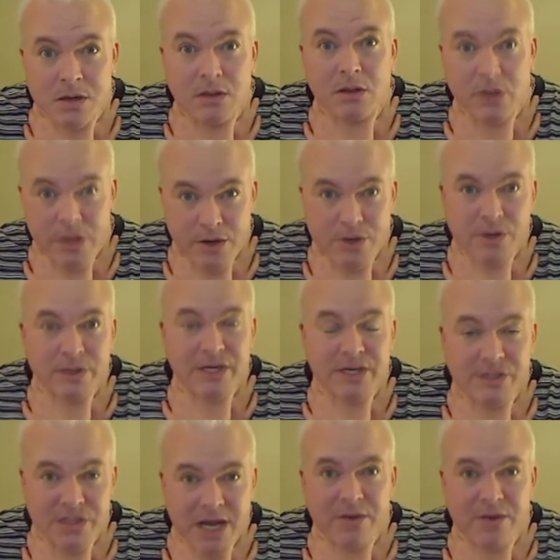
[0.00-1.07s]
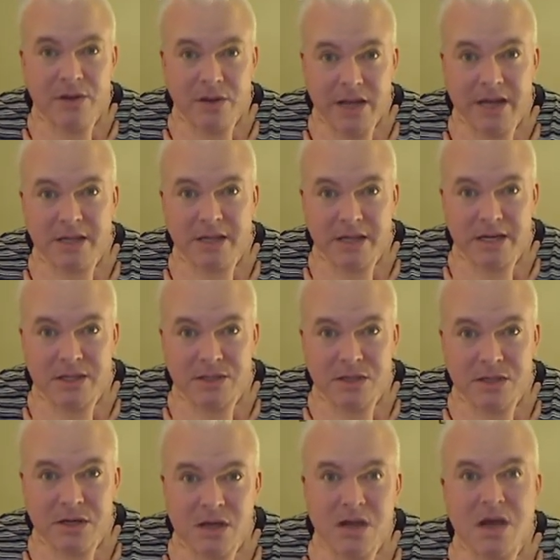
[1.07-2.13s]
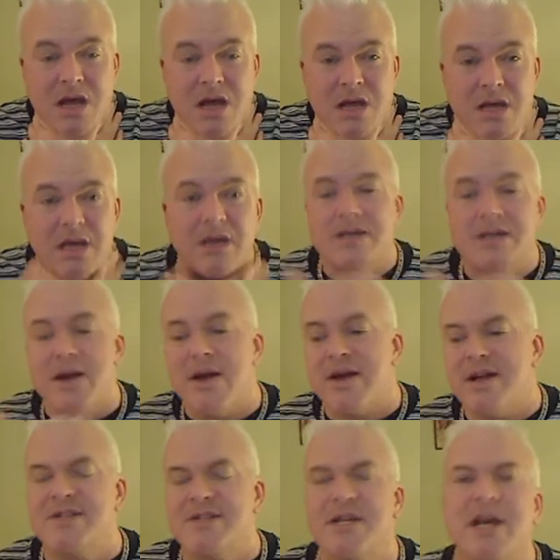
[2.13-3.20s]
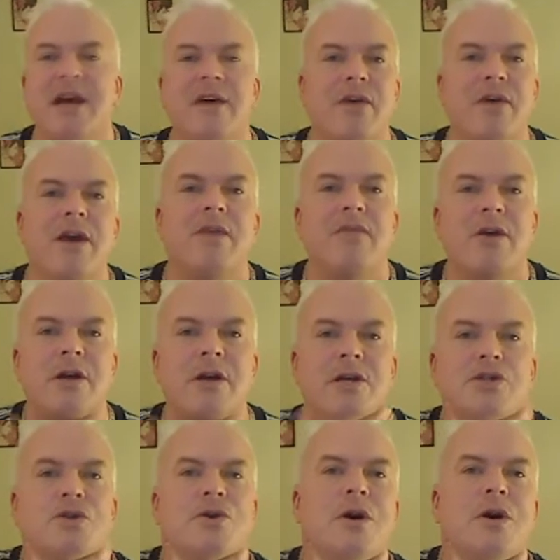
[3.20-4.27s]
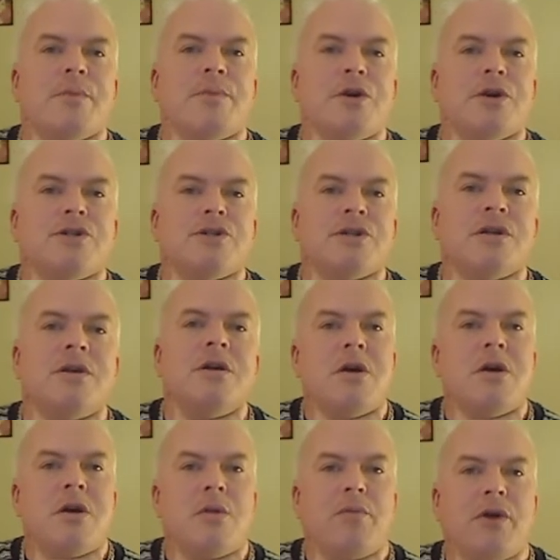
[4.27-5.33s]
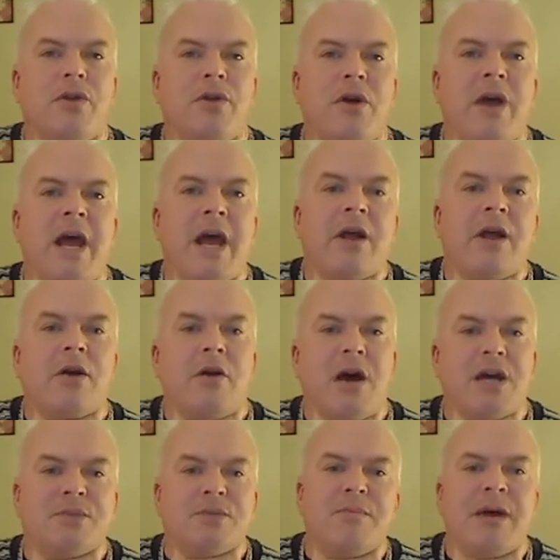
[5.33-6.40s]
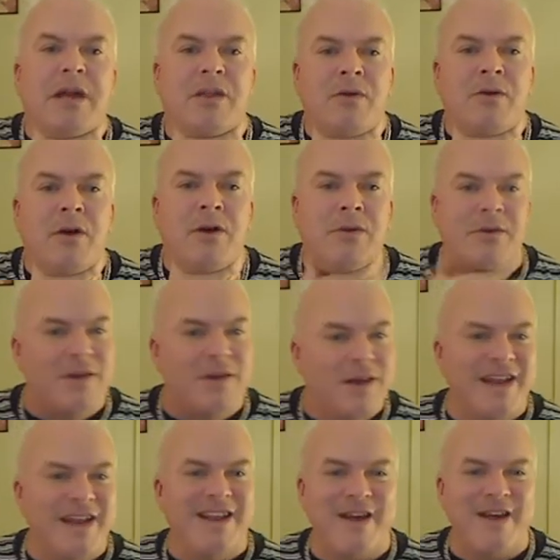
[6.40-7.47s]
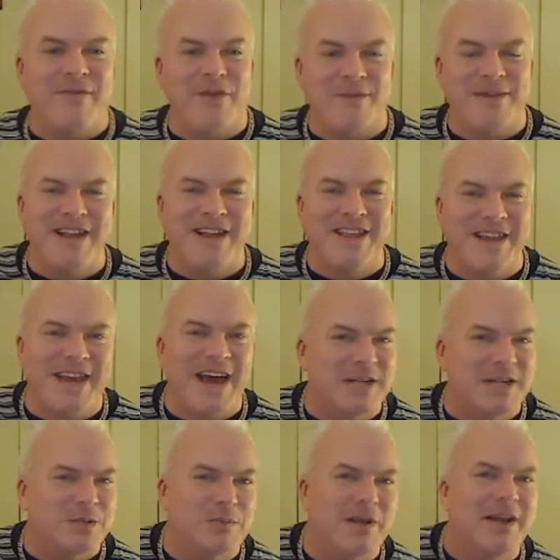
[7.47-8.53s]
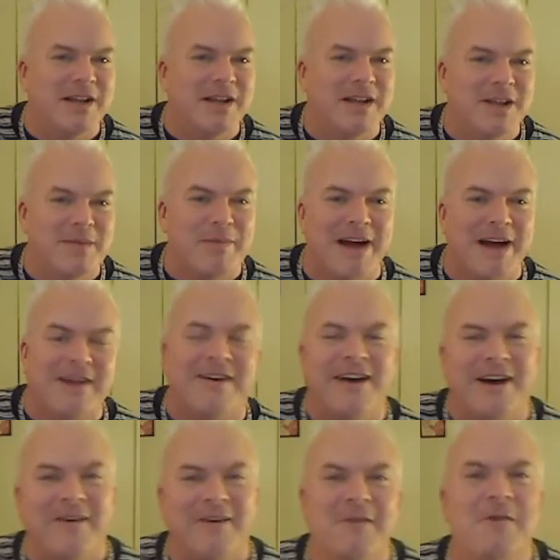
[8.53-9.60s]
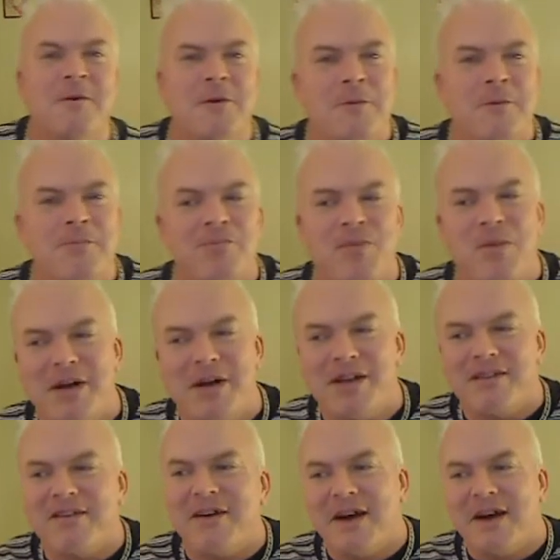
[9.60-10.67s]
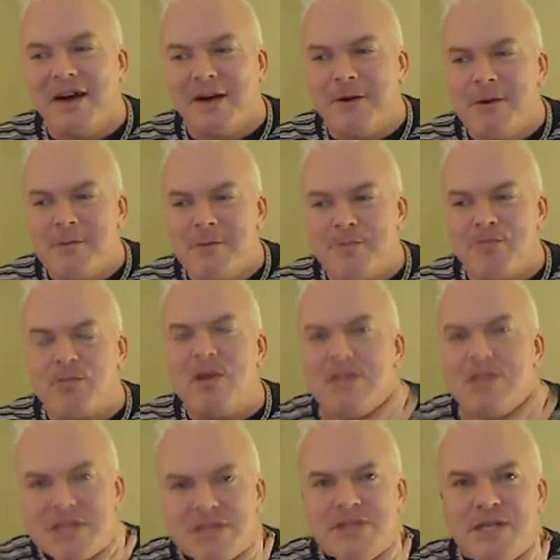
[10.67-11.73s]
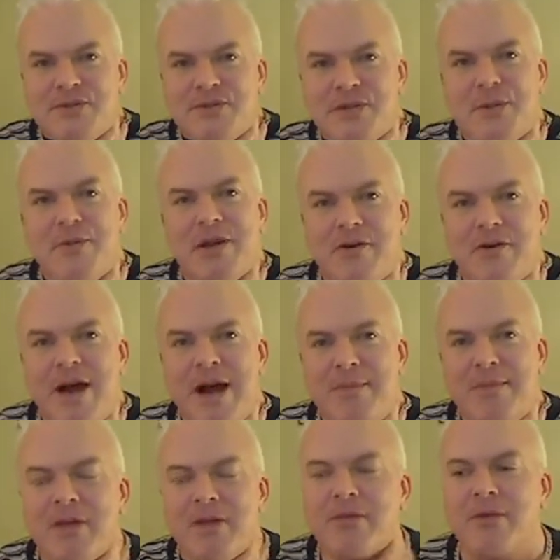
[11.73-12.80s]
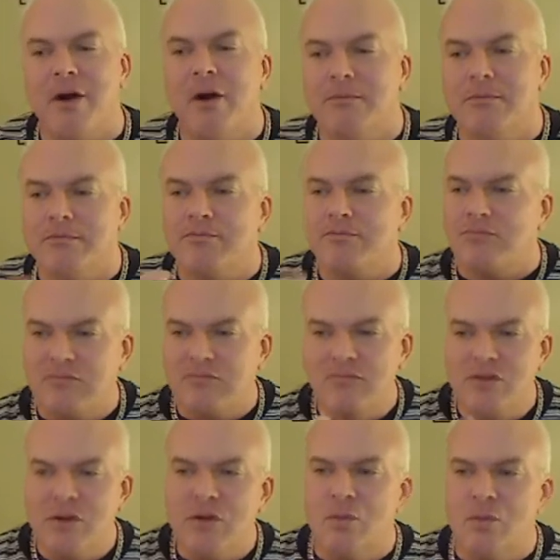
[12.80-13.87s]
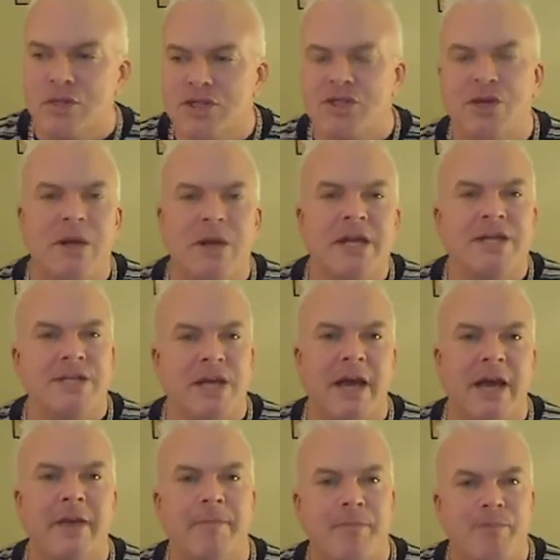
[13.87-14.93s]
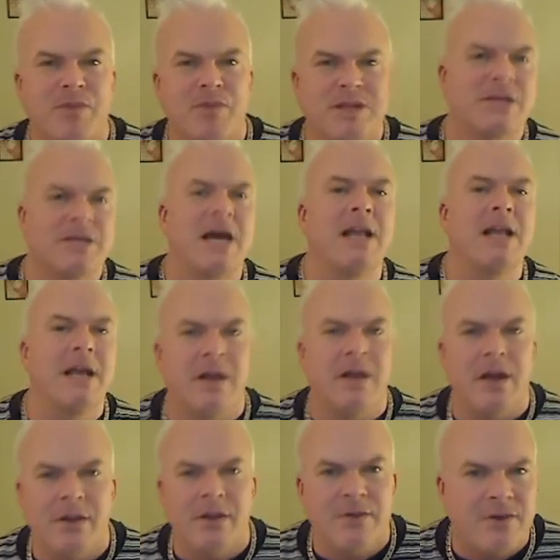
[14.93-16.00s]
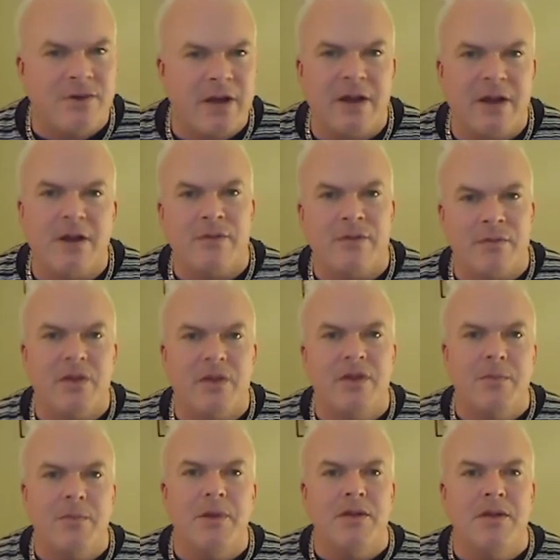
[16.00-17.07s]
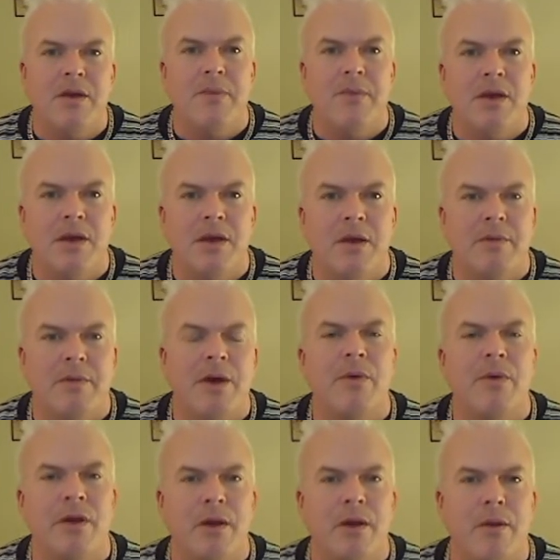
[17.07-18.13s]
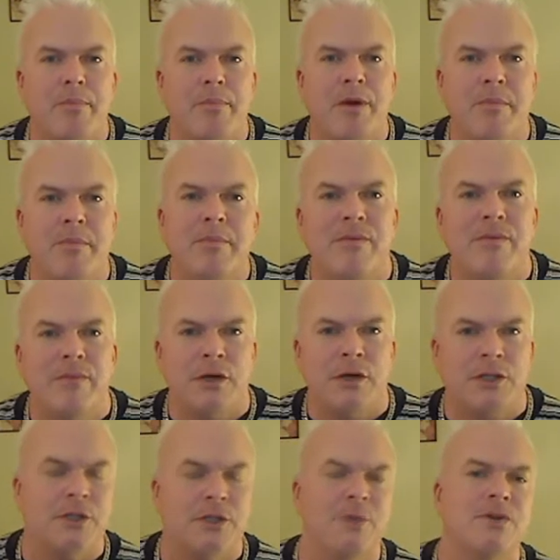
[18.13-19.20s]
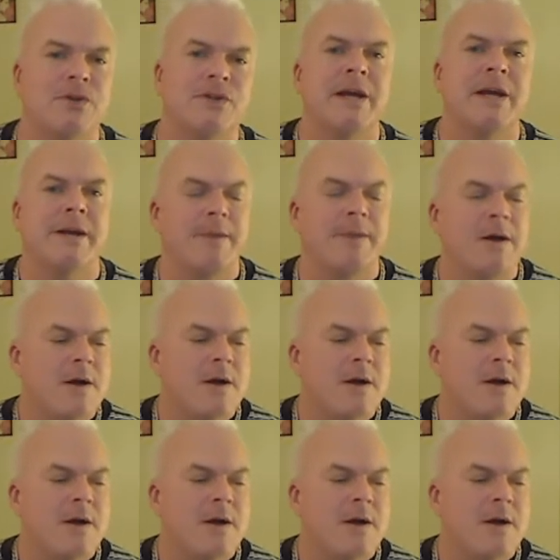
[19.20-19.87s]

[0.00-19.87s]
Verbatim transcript: Literally sounded like this. It's as if a very strong person put their hand across my throat Never mind the cats playing in the background. But uh, it's as if somebody grabbed my throat, was squeezing it. It's kind of like the Undertaker from the WWE, about ready to prep me for a choke slam.